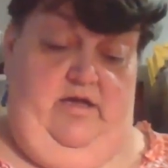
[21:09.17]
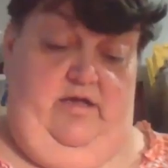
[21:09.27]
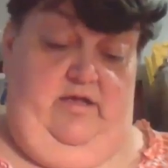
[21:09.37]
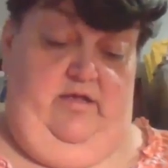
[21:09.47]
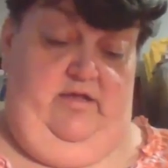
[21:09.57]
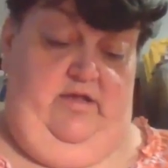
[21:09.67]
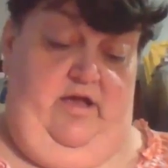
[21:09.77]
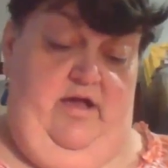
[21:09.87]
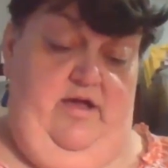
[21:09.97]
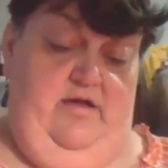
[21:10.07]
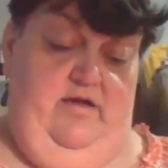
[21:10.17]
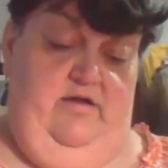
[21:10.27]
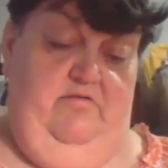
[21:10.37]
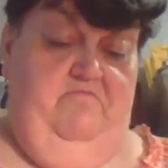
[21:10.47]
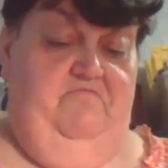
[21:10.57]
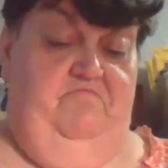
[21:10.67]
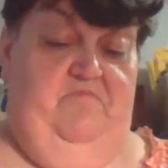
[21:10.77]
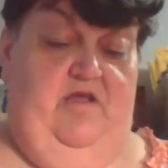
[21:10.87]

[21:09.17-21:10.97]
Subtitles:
(no one is talking)